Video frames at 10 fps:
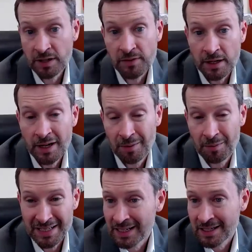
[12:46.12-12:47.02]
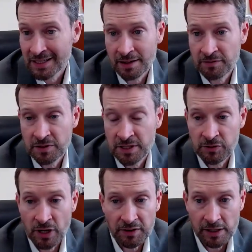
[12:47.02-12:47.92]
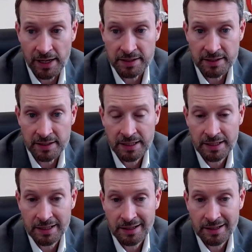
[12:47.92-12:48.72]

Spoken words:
forgiven by taking safe driving classes.